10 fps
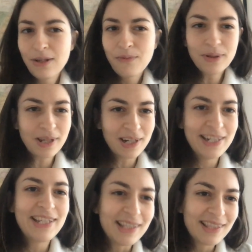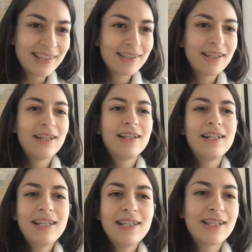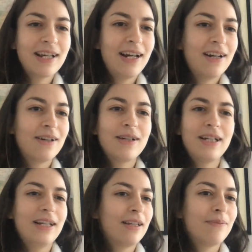What are leads? Leads are uh,